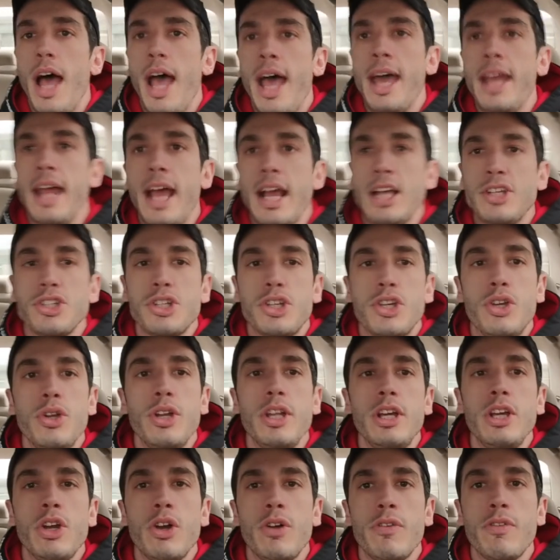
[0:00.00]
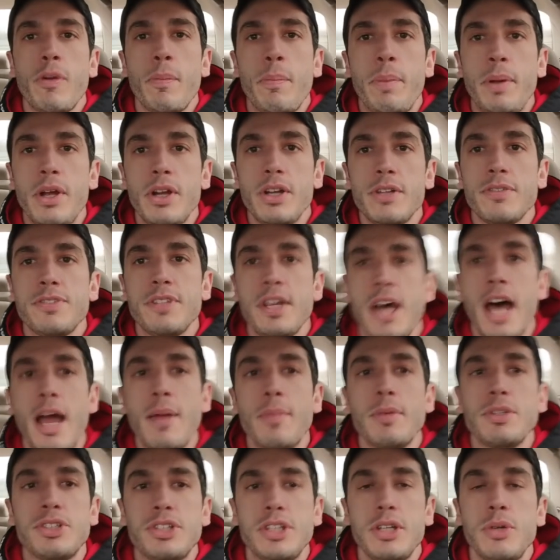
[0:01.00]
and executing it over a period of
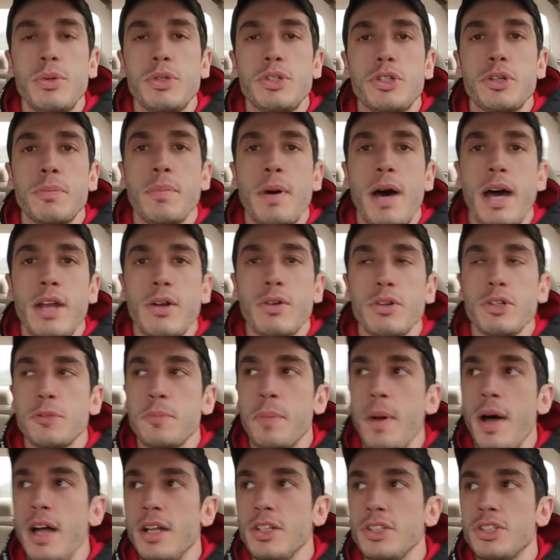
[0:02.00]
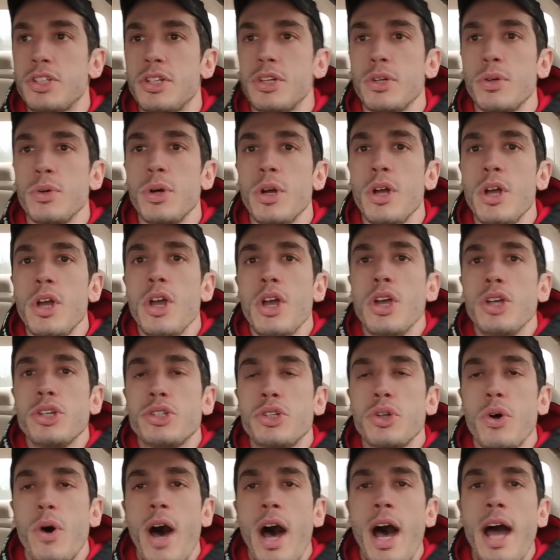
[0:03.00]
time and seeing what your body responds to.
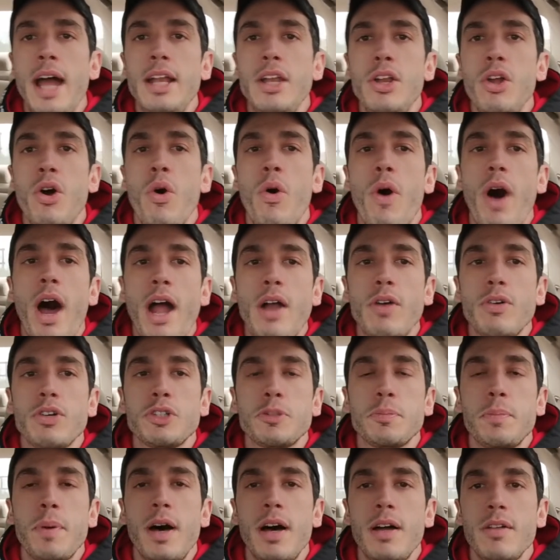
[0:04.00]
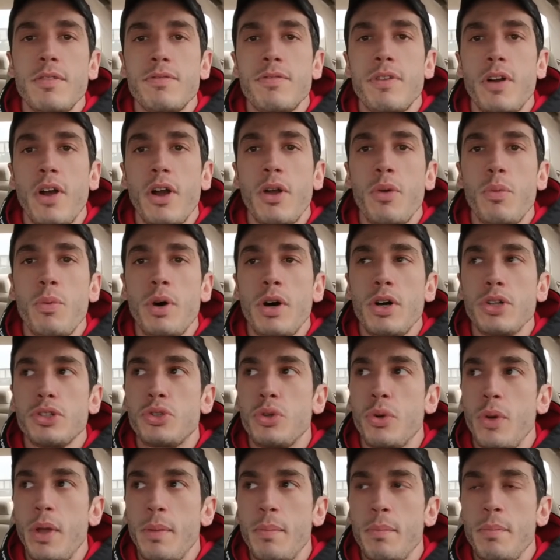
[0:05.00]
So I know I respond very well
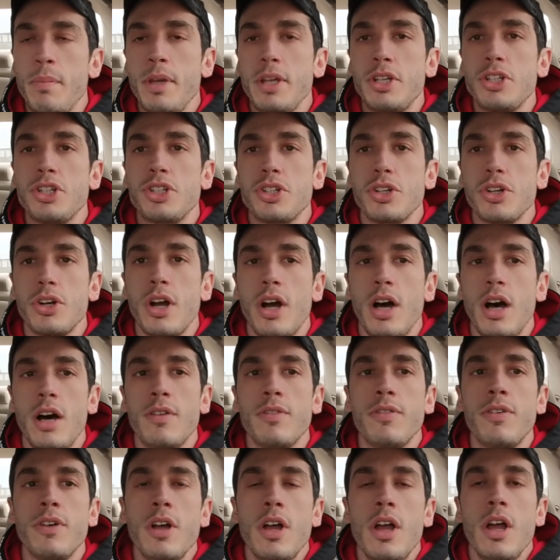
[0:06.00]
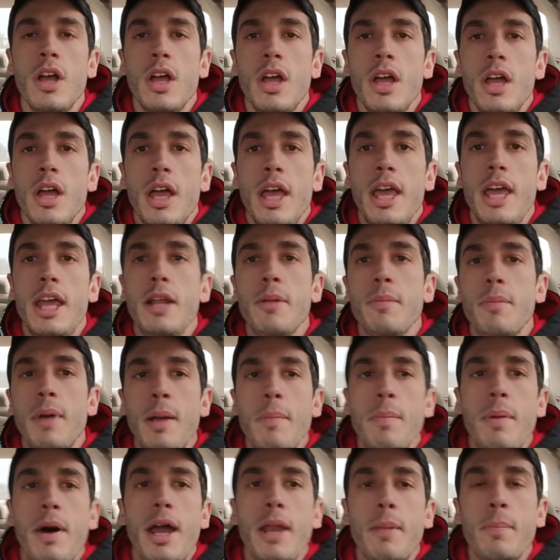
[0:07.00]
to a mixture of hitting
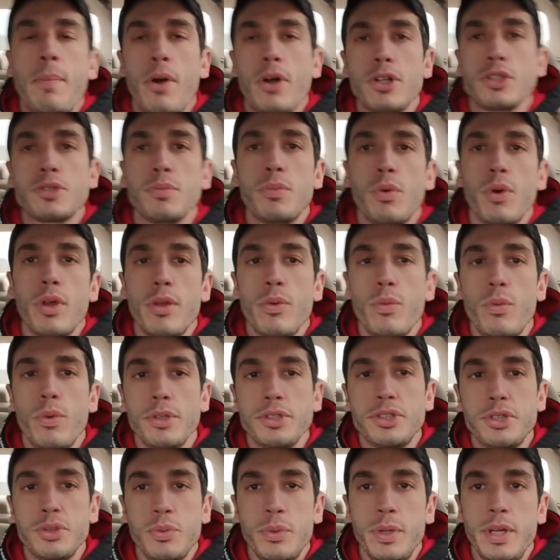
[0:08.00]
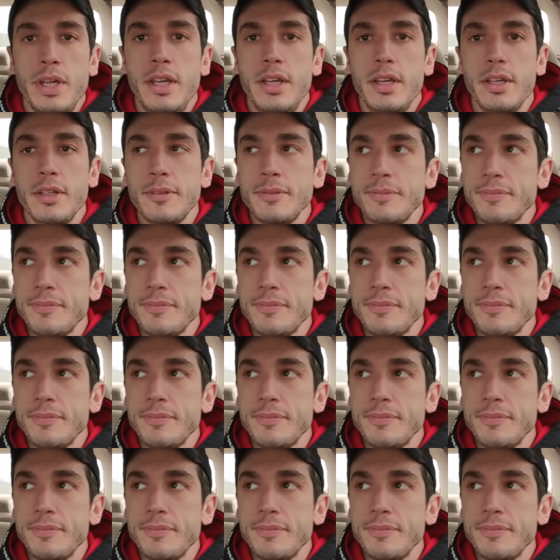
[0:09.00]
my body parts more than once a week,